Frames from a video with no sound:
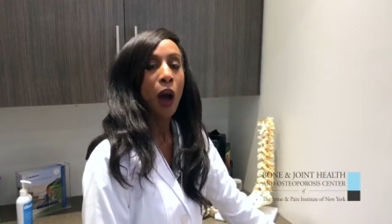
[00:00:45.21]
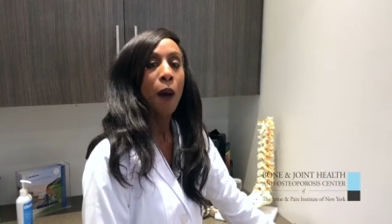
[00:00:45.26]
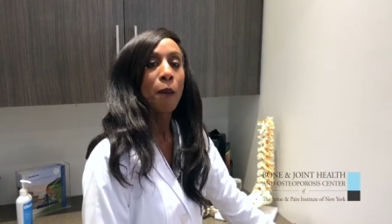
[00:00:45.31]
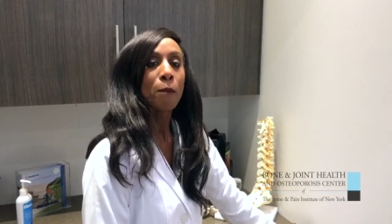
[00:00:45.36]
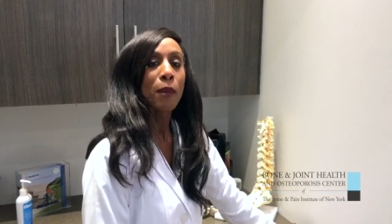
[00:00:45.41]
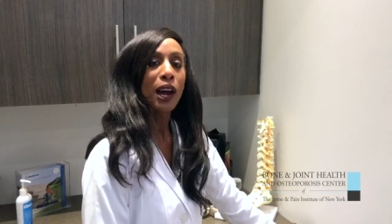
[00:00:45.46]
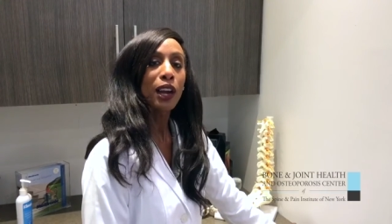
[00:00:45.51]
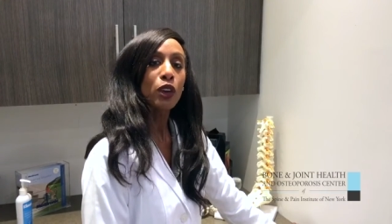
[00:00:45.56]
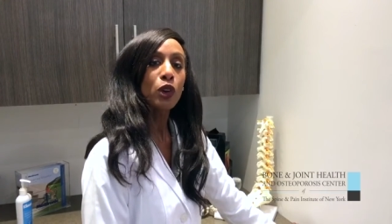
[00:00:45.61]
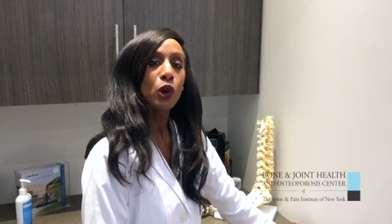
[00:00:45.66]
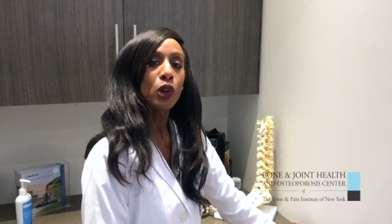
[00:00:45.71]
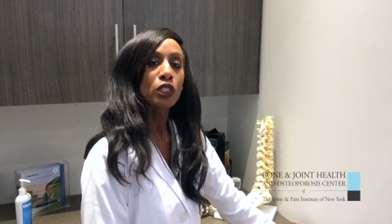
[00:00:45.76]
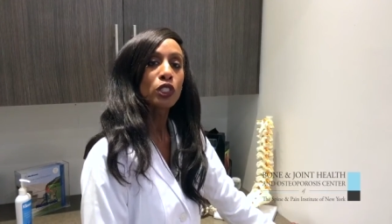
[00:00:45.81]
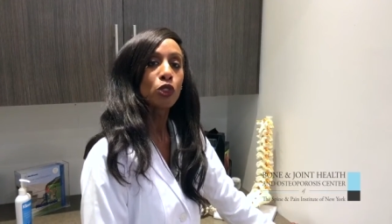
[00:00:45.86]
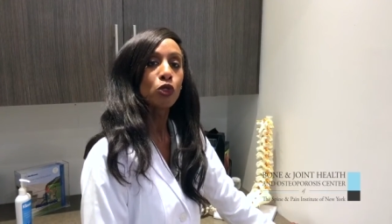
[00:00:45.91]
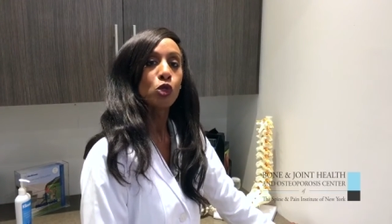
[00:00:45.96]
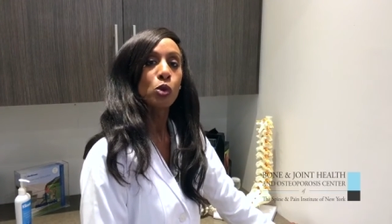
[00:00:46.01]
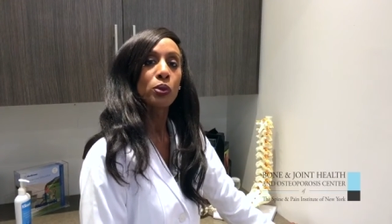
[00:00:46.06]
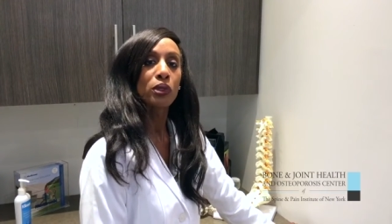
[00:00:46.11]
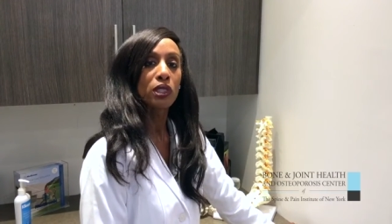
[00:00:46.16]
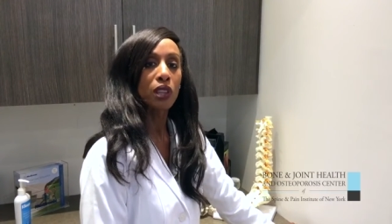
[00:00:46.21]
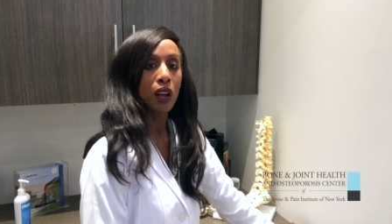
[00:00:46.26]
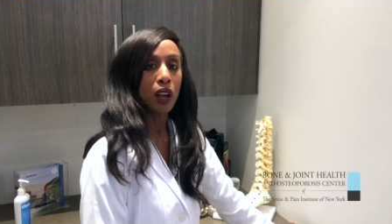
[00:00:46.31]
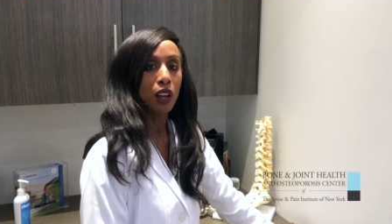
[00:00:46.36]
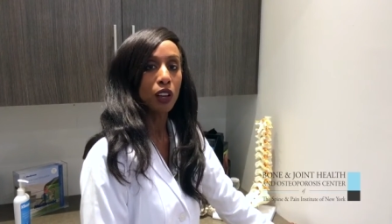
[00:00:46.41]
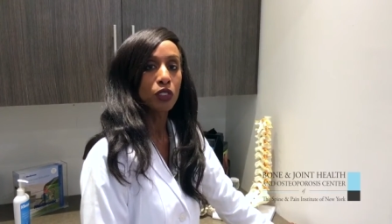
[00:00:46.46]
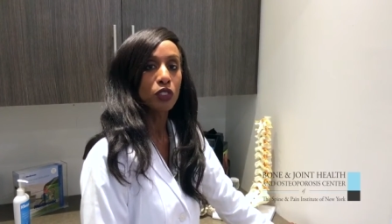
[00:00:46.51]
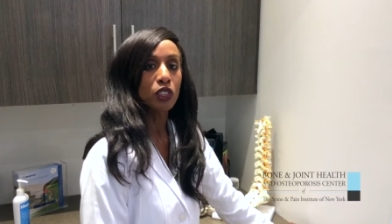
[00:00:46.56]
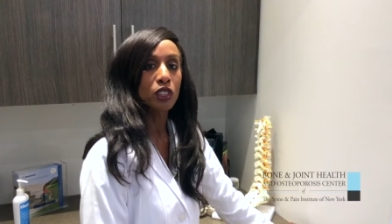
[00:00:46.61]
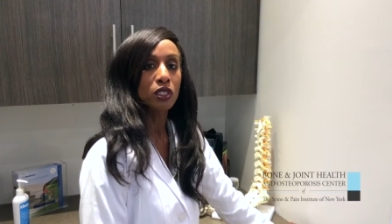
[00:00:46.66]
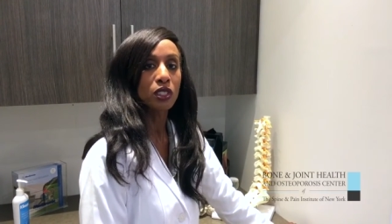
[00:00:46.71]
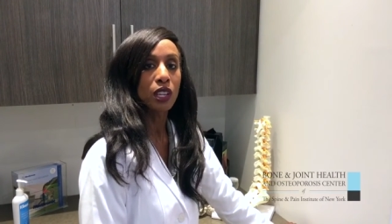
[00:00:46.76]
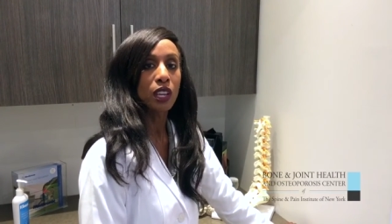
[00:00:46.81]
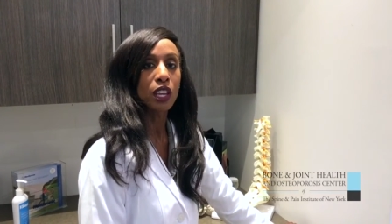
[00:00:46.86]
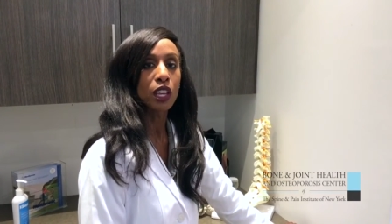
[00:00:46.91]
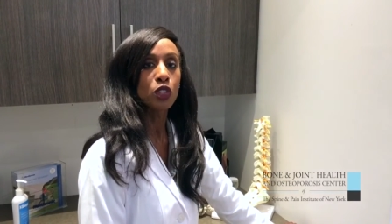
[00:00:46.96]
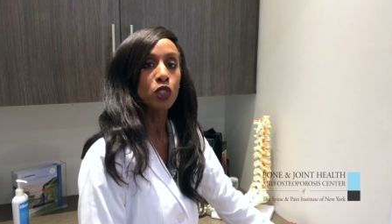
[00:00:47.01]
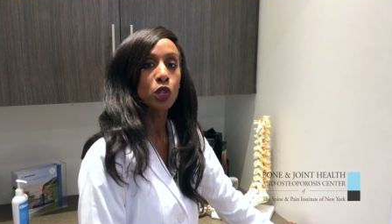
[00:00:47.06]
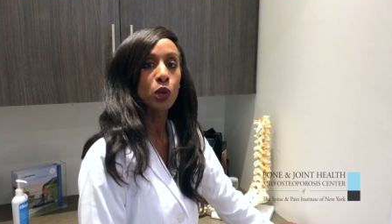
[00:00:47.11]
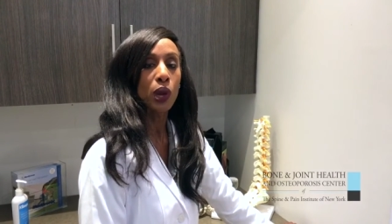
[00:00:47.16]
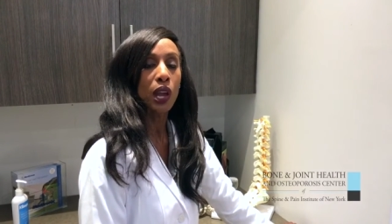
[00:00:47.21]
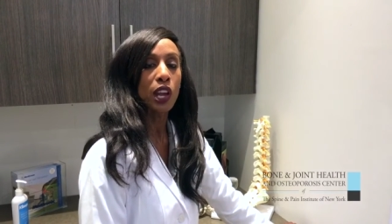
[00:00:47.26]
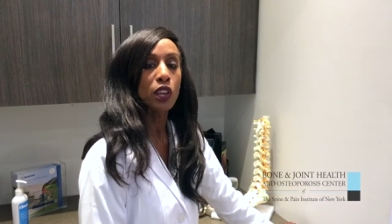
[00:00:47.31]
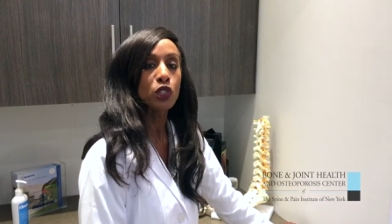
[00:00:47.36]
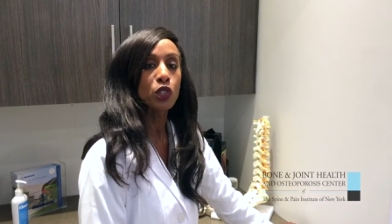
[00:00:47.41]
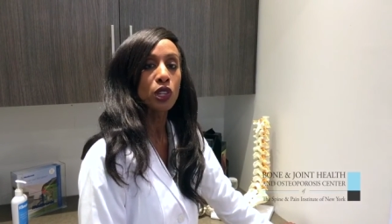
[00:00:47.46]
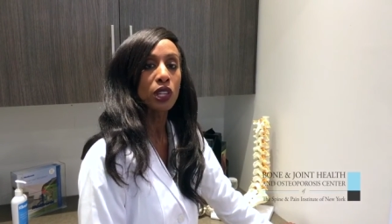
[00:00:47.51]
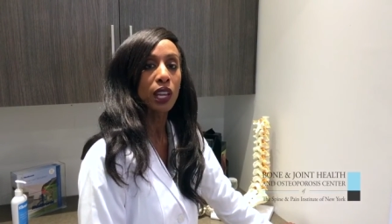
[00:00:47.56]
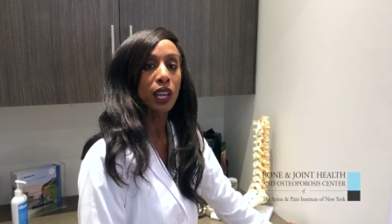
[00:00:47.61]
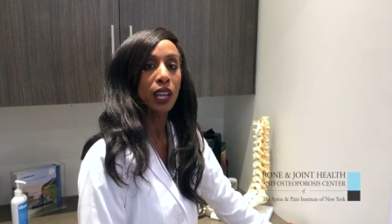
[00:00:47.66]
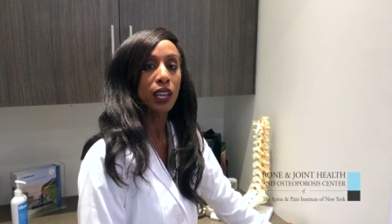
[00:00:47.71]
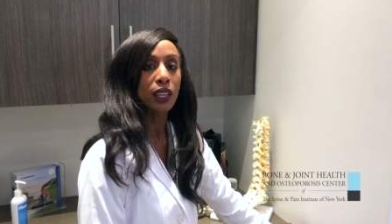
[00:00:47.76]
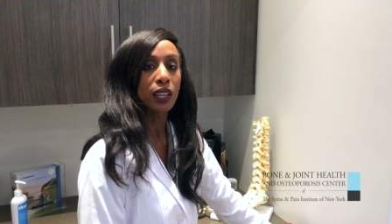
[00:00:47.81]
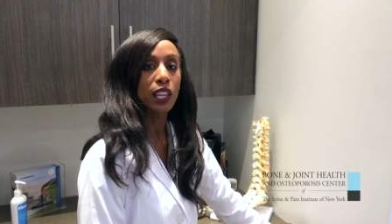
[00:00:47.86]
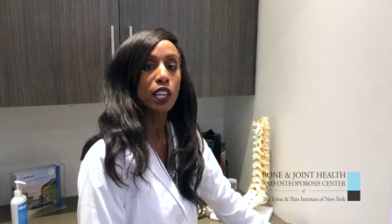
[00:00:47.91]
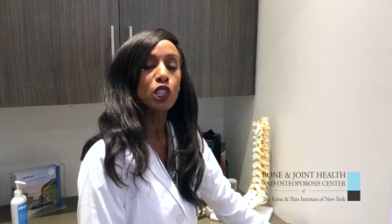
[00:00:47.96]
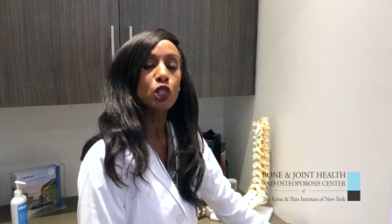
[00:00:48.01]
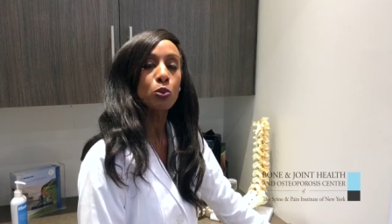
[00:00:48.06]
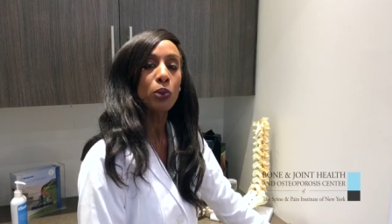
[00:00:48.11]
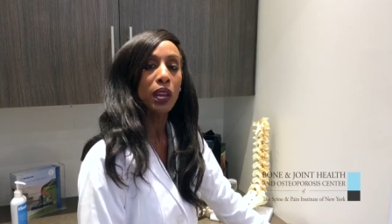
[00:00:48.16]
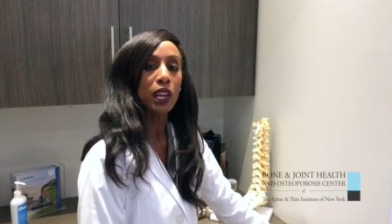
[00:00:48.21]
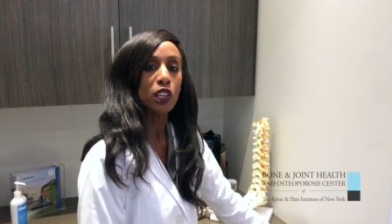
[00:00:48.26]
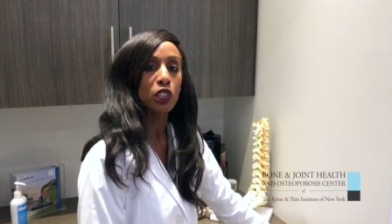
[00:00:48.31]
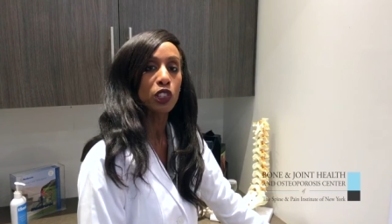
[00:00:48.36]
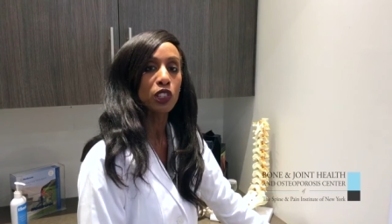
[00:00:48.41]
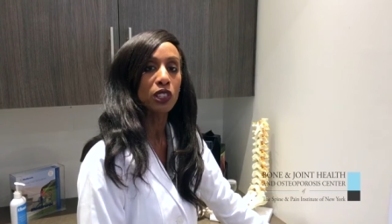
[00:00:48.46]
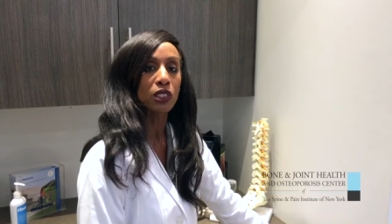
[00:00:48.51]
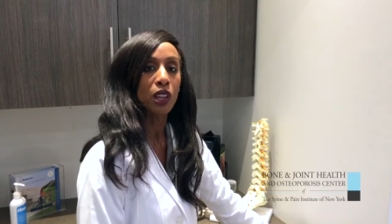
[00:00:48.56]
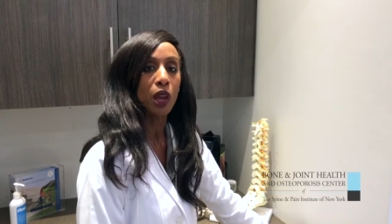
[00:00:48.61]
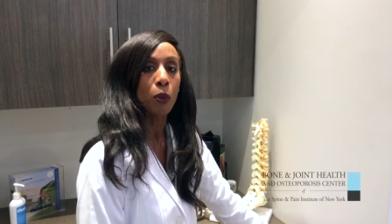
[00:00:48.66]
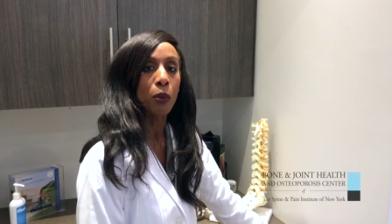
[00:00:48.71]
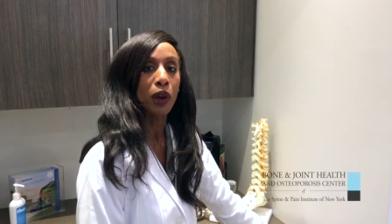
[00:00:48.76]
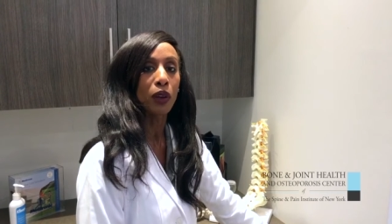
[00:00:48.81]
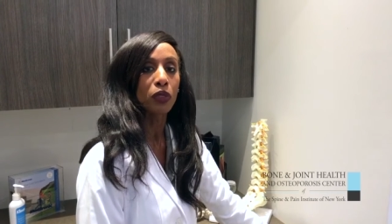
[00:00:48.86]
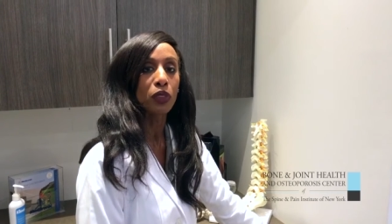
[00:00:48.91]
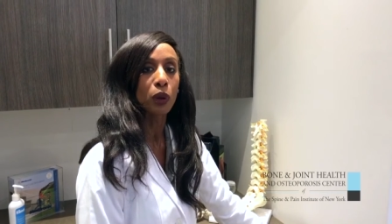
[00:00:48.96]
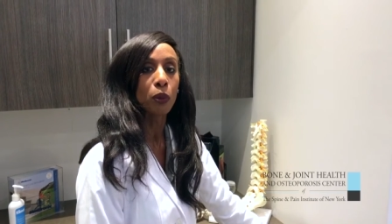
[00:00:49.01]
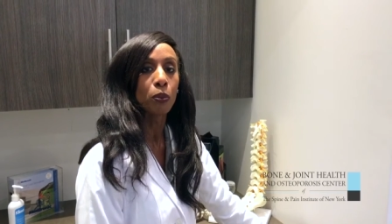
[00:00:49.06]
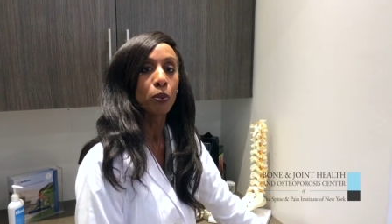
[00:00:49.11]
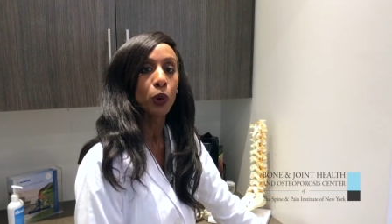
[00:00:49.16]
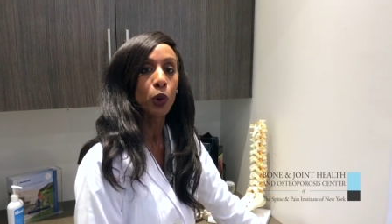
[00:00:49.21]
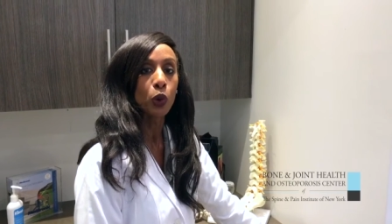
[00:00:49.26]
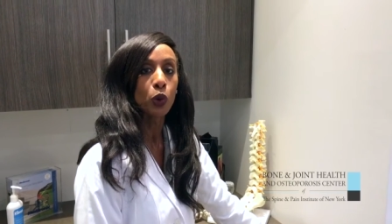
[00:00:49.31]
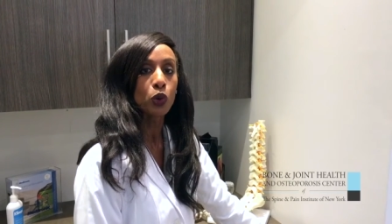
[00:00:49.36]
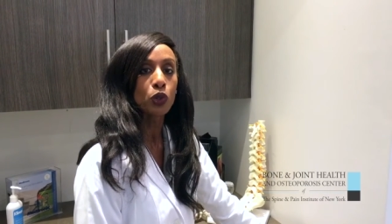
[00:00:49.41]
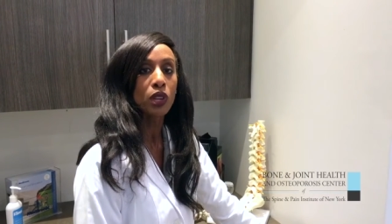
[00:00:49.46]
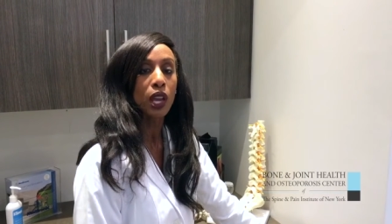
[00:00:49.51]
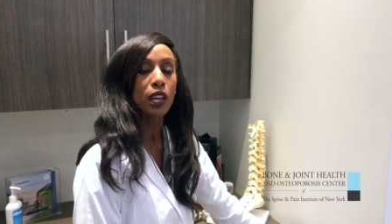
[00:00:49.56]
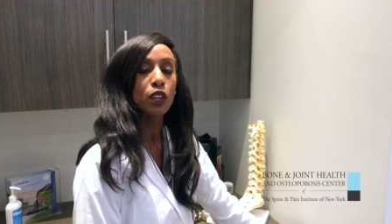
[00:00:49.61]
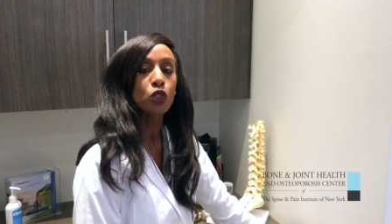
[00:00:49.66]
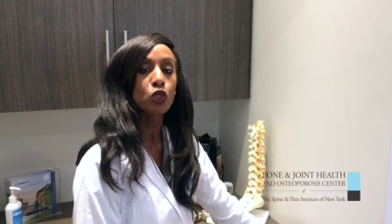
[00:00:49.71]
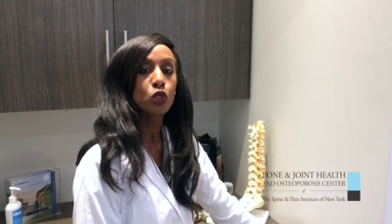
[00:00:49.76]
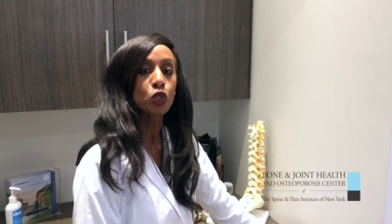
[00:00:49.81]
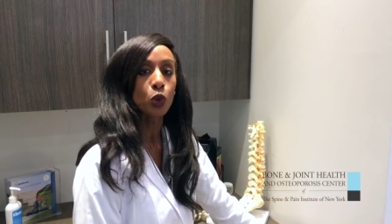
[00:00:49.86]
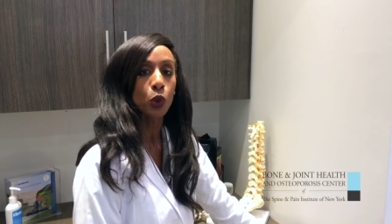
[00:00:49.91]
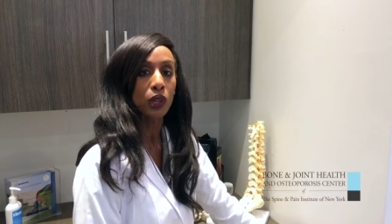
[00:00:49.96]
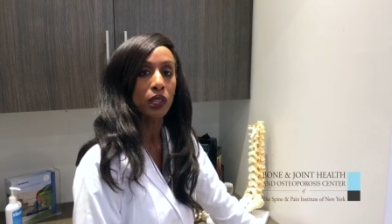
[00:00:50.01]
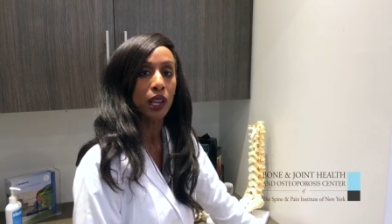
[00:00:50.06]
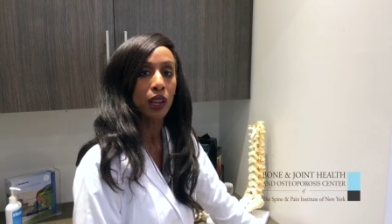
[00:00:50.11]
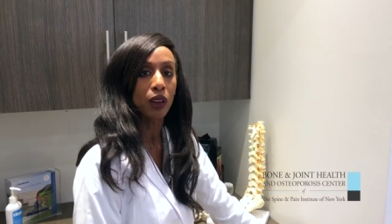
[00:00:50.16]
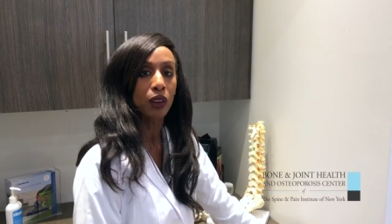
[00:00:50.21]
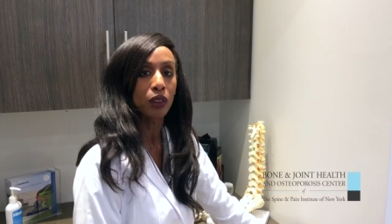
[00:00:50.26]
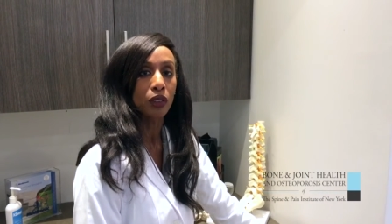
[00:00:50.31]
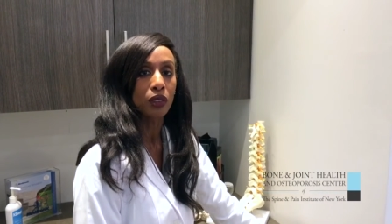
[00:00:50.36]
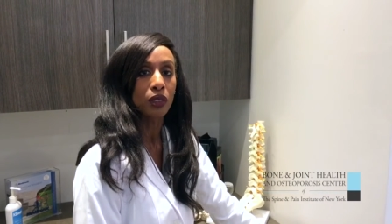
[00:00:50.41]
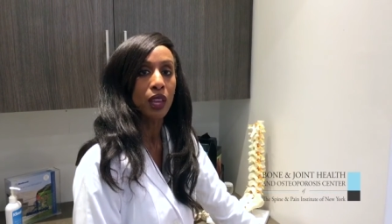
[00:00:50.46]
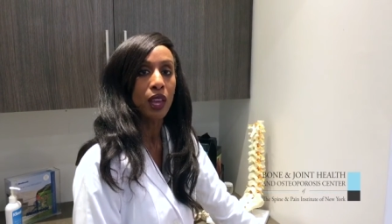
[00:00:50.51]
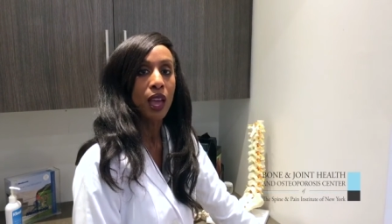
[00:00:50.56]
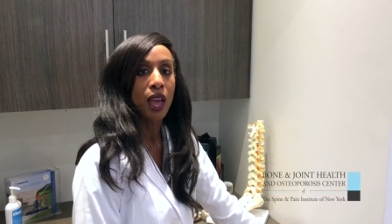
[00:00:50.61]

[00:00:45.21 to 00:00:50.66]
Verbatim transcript: My goal as a rheumatologist is to educate each patient about their bone and joint health